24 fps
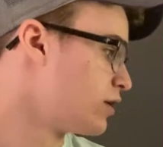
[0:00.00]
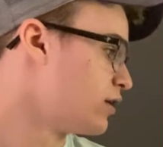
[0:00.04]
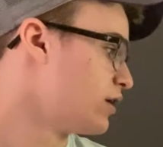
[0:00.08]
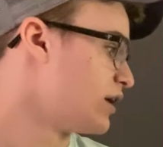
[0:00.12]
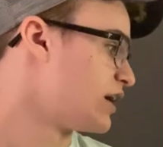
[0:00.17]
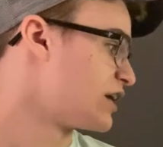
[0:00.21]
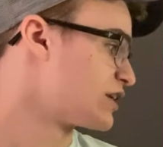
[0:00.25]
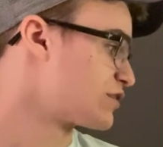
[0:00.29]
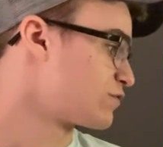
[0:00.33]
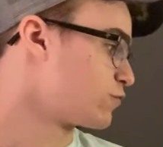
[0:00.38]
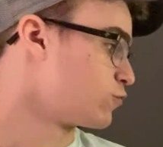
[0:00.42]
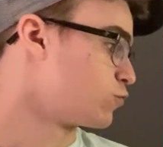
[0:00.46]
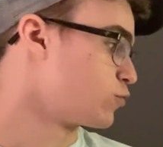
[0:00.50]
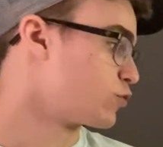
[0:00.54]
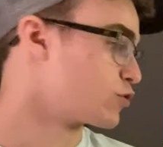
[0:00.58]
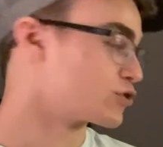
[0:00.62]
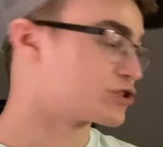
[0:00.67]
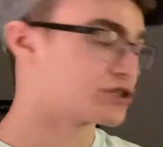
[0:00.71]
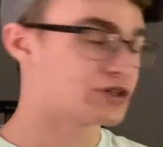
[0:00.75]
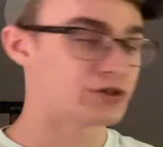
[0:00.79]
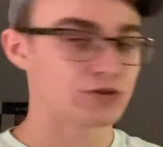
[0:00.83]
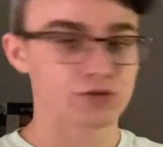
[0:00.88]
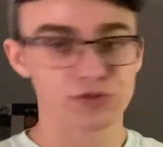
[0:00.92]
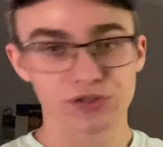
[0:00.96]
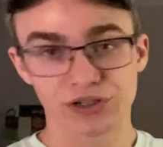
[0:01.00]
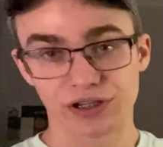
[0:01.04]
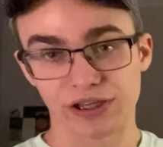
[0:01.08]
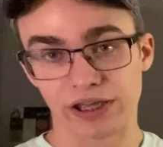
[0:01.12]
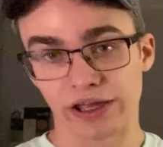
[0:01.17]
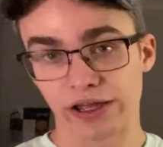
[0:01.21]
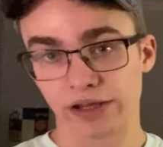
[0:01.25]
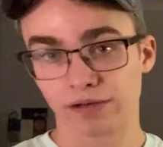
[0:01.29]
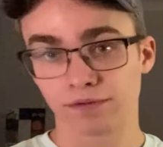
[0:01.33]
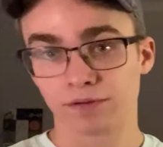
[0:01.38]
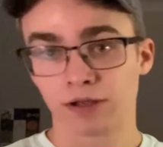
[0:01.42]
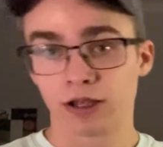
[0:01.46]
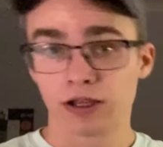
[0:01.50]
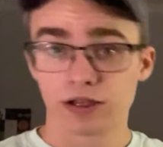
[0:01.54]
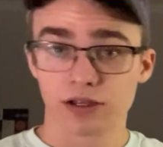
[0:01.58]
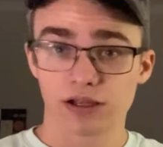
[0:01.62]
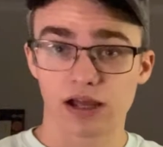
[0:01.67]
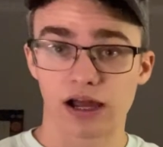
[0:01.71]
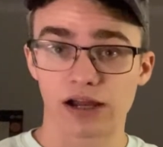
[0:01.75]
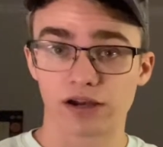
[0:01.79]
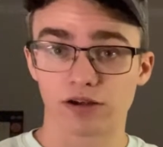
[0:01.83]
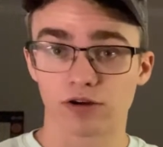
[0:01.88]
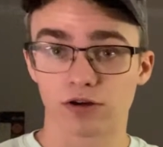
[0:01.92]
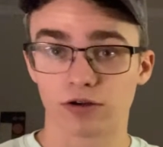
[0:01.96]
As for worst heroes, again,
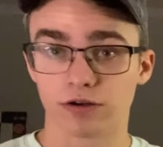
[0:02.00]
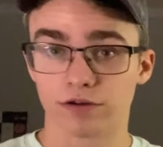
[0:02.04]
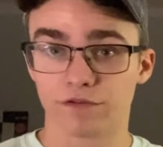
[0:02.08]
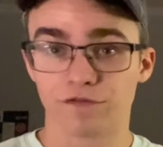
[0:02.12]
kind of hard to